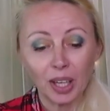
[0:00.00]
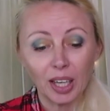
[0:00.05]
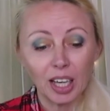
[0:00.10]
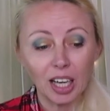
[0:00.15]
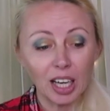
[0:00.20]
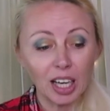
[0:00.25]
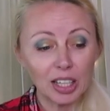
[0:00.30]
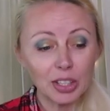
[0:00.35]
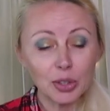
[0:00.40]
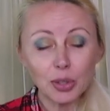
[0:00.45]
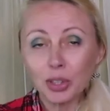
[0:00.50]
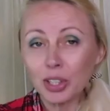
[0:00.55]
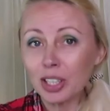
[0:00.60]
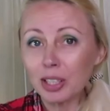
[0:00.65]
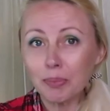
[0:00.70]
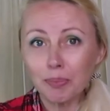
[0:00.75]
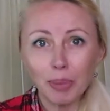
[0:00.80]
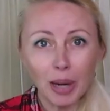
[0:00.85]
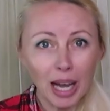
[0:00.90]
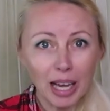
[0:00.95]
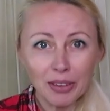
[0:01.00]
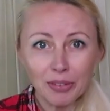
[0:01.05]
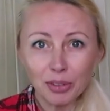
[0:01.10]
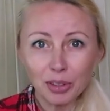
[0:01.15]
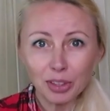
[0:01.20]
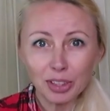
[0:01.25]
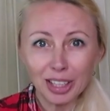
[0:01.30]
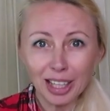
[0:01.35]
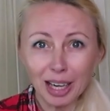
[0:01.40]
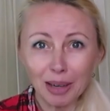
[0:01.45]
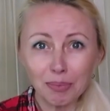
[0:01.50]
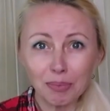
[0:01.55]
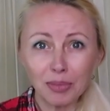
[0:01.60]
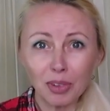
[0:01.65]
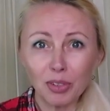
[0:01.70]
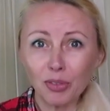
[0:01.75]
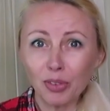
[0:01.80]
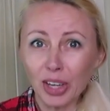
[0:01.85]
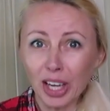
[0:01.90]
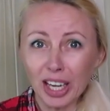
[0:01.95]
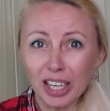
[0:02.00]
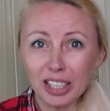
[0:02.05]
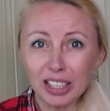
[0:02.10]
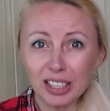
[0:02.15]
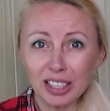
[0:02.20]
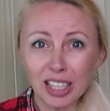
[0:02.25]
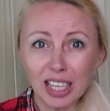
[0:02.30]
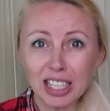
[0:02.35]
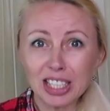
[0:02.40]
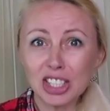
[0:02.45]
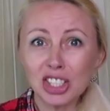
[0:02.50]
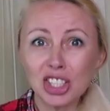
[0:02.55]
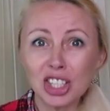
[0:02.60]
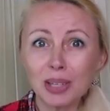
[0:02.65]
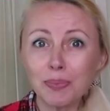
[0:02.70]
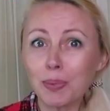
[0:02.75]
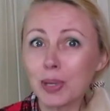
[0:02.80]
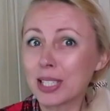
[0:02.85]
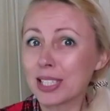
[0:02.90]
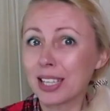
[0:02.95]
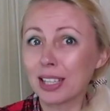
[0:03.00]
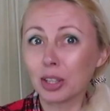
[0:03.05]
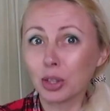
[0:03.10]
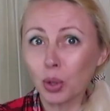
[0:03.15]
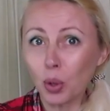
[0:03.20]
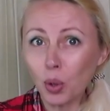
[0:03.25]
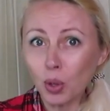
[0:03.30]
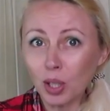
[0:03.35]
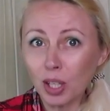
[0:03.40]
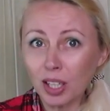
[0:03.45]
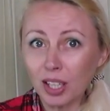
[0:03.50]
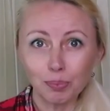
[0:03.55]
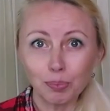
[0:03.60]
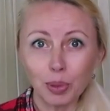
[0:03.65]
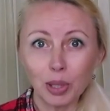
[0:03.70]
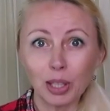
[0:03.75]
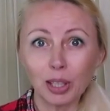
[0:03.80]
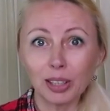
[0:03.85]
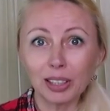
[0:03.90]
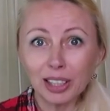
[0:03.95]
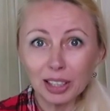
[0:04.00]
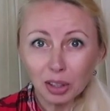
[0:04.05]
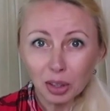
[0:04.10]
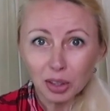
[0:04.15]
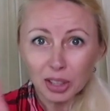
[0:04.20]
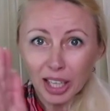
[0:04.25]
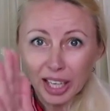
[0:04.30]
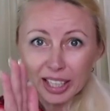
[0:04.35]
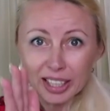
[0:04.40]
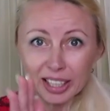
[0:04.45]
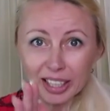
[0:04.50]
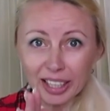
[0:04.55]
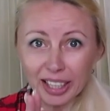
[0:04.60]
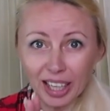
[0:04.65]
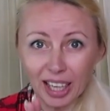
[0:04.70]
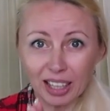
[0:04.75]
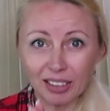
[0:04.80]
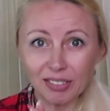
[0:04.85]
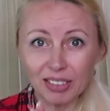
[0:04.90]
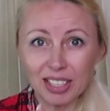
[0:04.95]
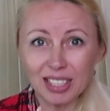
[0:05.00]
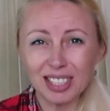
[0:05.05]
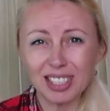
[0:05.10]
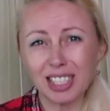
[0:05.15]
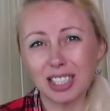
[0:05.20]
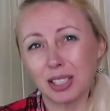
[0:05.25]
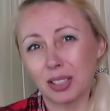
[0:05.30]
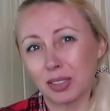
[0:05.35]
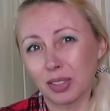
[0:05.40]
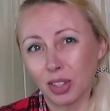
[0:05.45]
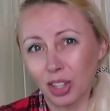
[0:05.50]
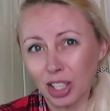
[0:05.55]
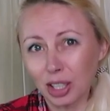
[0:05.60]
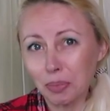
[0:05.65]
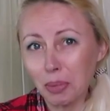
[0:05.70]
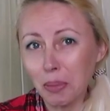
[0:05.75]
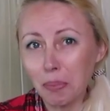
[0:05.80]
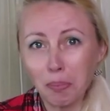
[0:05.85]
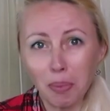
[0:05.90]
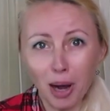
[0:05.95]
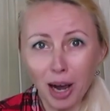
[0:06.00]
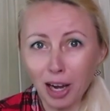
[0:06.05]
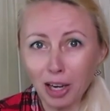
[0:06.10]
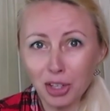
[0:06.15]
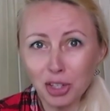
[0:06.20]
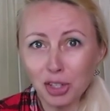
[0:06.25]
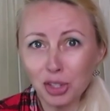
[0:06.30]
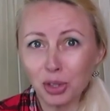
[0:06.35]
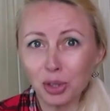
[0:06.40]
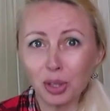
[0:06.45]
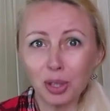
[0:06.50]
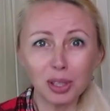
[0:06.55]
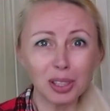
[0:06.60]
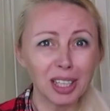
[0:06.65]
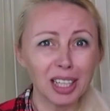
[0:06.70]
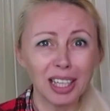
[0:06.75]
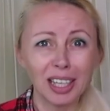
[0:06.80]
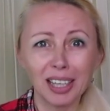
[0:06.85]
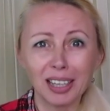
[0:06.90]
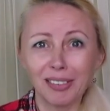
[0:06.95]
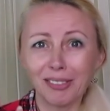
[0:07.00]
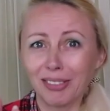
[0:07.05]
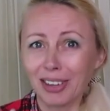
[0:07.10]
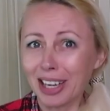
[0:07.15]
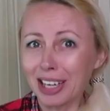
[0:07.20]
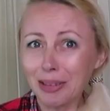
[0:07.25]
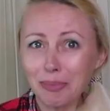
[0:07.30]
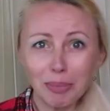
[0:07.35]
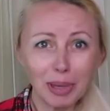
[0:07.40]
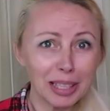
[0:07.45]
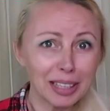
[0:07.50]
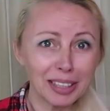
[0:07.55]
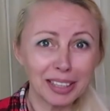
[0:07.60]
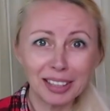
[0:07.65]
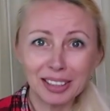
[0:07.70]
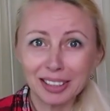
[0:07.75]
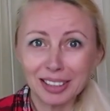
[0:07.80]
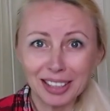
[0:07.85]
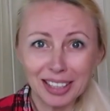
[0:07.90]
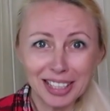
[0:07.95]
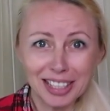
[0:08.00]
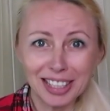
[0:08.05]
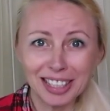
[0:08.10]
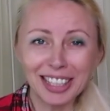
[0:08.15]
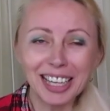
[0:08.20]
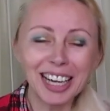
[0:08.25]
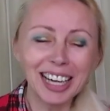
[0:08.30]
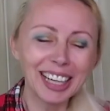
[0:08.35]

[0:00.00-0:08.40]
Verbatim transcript: uh, you can buy for them very as cheap as a dollar per little tiny canvas it's gonna be partial very bad condition